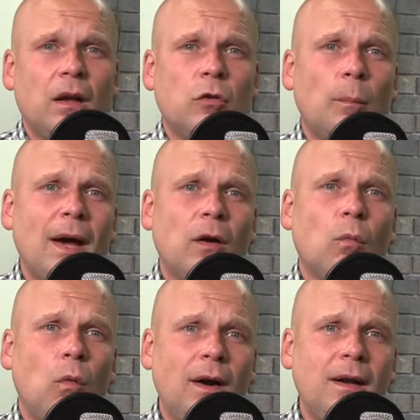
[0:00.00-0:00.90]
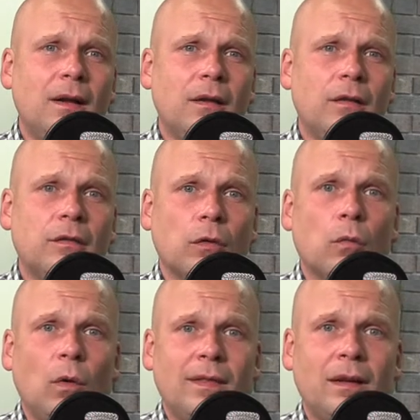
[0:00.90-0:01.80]
no matter what it is or
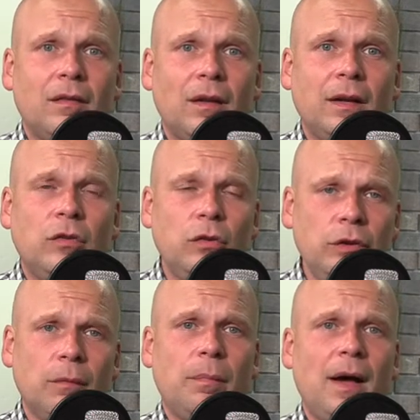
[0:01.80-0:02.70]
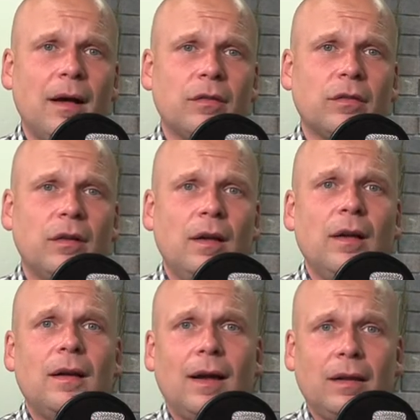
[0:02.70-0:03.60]
what they say, do your best
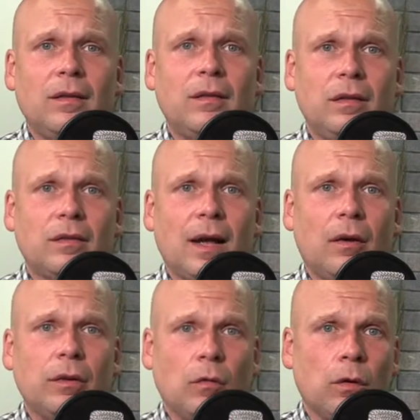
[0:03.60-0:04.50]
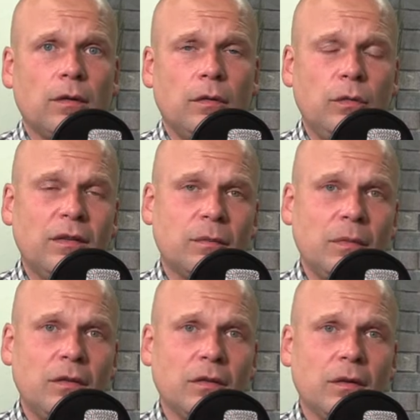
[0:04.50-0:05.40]
not to discount it or to
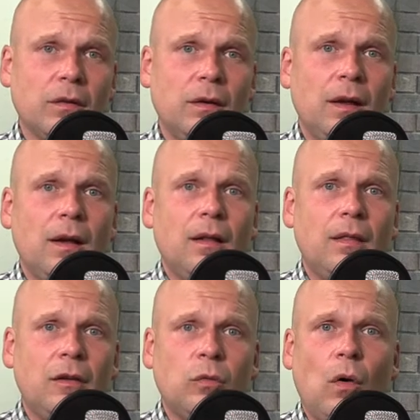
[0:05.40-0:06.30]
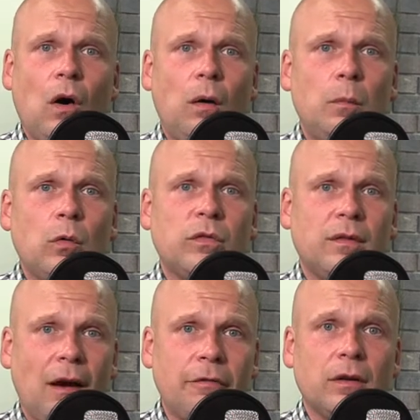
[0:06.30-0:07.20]
dismiss it. This will almost
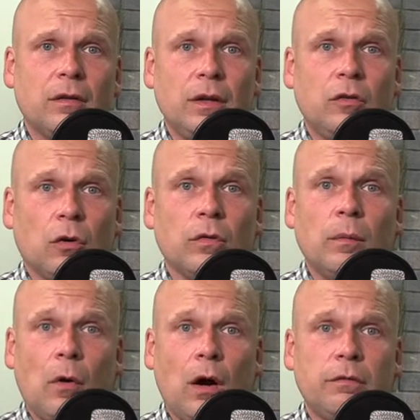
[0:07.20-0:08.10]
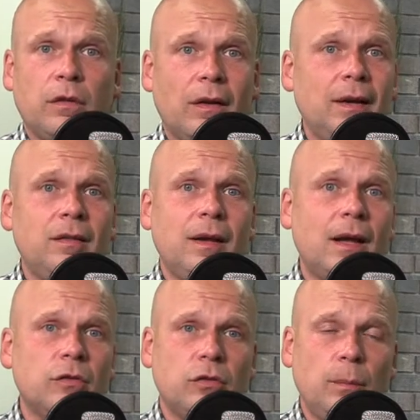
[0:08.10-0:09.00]
definitely turn them off to anything
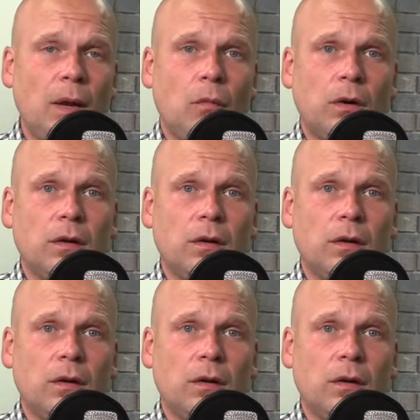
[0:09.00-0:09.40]
else you may want to